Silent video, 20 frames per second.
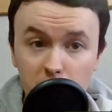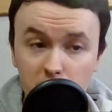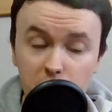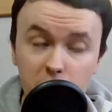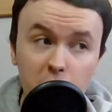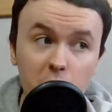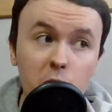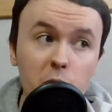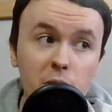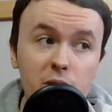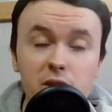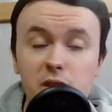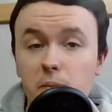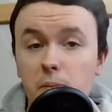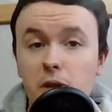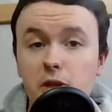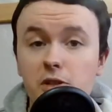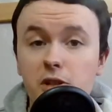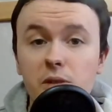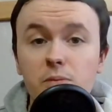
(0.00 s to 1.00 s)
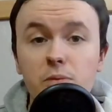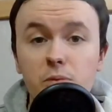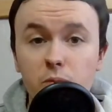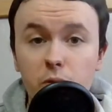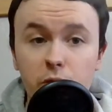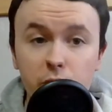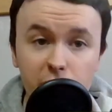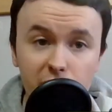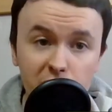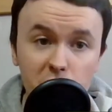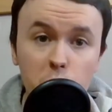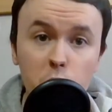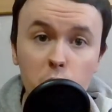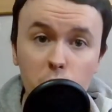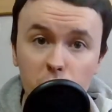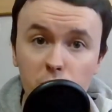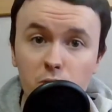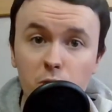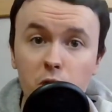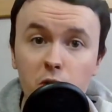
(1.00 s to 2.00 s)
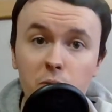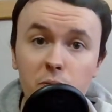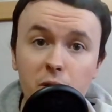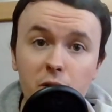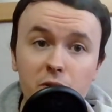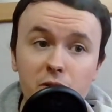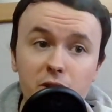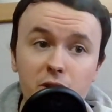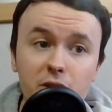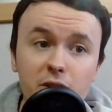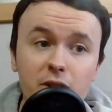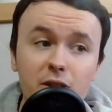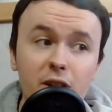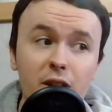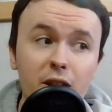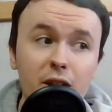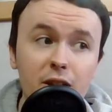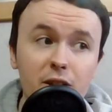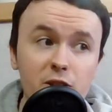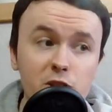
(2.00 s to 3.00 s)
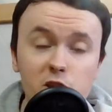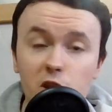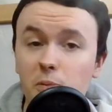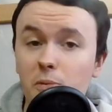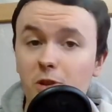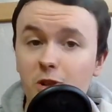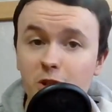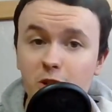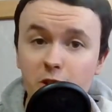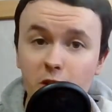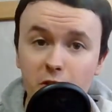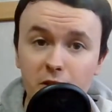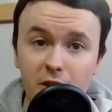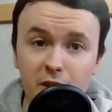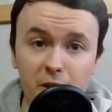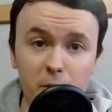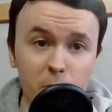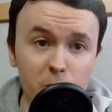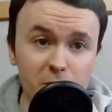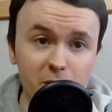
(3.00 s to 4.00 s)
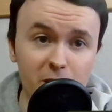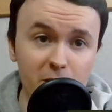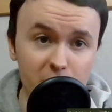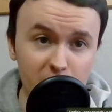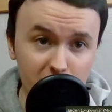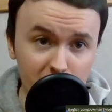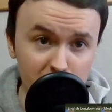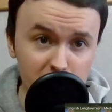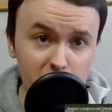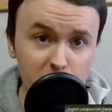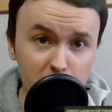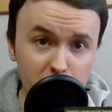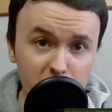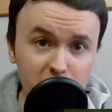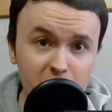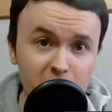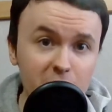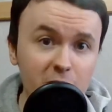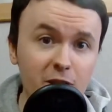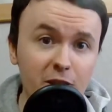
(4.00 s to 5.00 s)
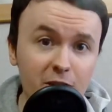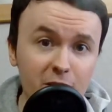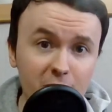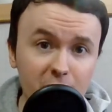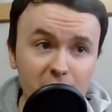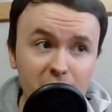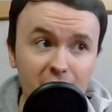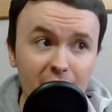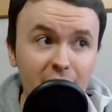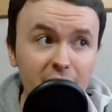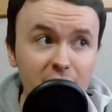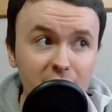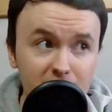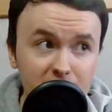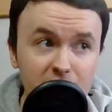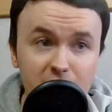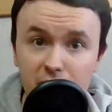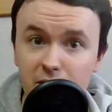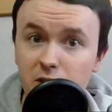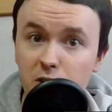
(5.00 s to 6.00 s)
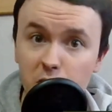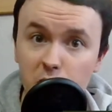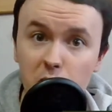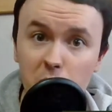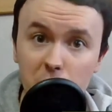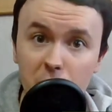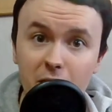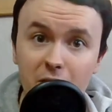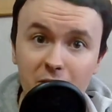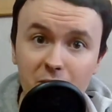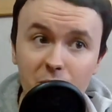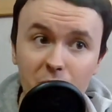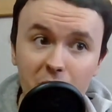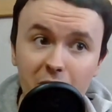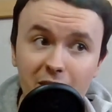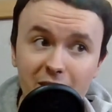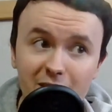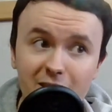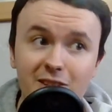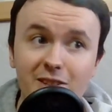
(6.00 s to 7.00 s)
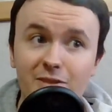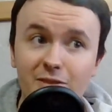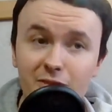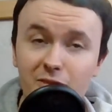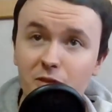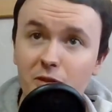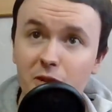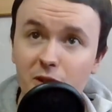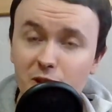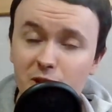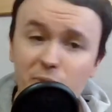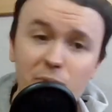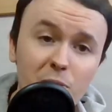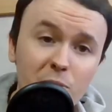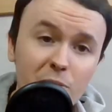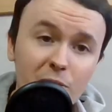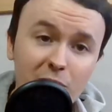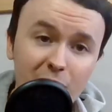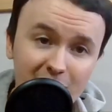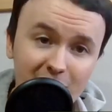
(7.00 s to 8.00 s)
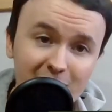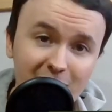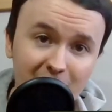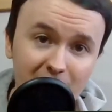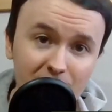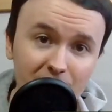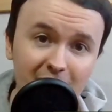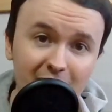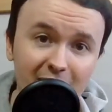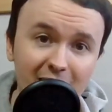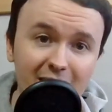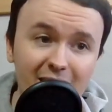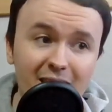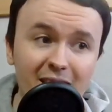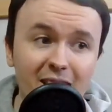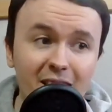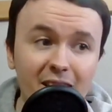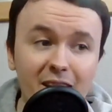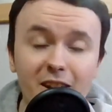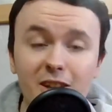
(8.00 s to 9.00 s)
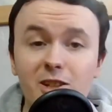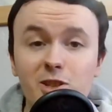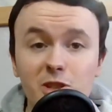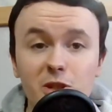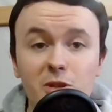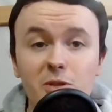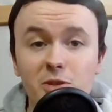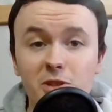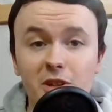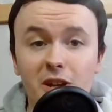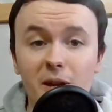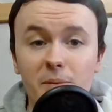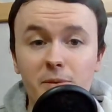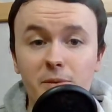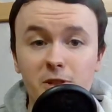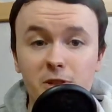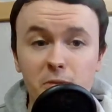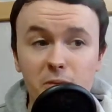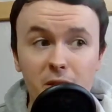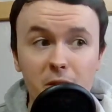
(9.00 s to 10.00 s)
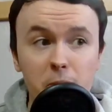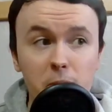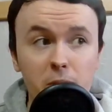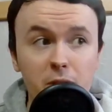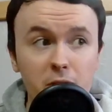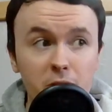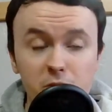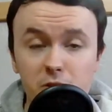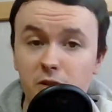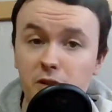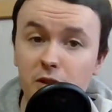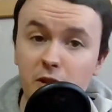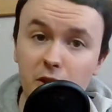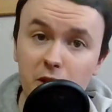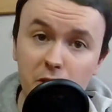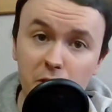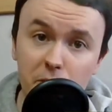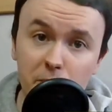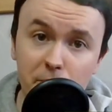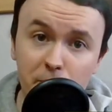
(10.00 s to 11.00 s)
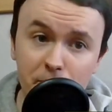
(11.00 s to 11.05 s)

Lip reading: Yew is the best type of wood for longbows, so much so that there was actually a shortage in England and European-wide for a small amount of time, due to how much of it we used the yew.